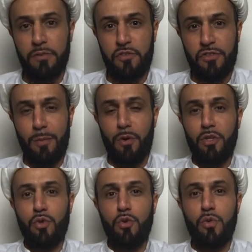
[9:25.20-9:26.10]
to someone
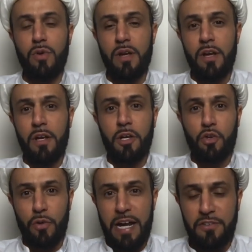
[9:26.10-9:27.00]
who
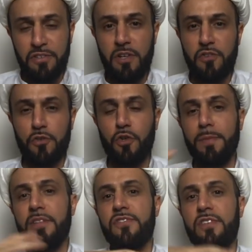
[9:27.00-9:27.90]
creates a
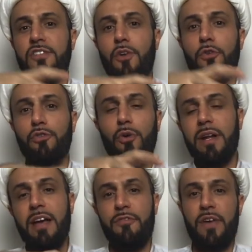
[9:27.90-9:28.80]
disturbance, it's also going
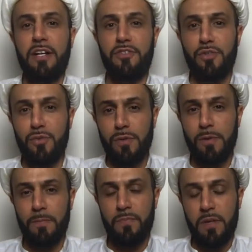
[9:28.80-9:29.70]
to affect you.
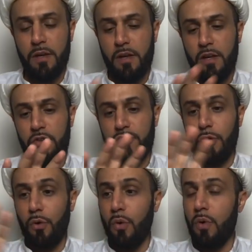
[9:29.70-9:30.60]

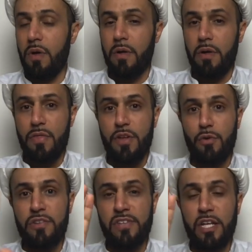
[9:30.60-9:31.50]
So there
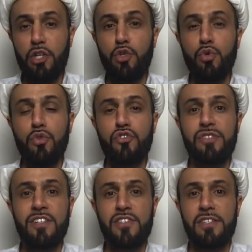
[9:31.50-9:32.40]
is a huge
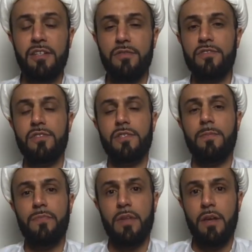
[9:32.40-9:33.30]
distance
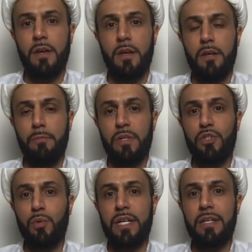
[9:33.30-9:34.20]

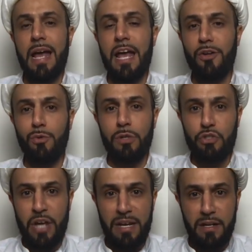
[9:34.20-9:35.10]
between Ahlul
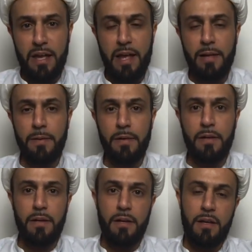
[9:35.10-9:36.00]
Jannah
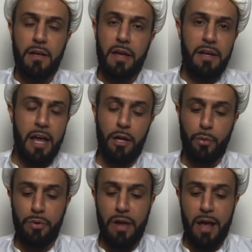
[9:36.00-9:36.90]
and
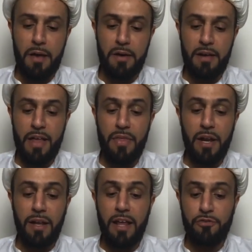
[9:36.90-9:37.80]
Ahlul Naar. And then
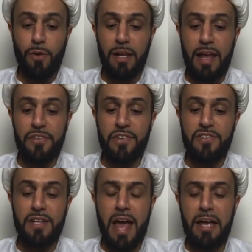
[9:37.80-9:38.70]
Allah says
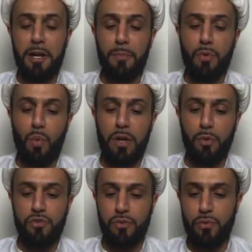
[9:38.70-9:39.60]
in ayah number
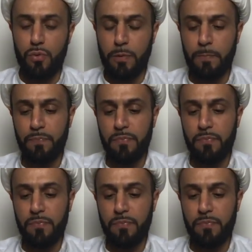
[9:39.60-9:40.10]
102,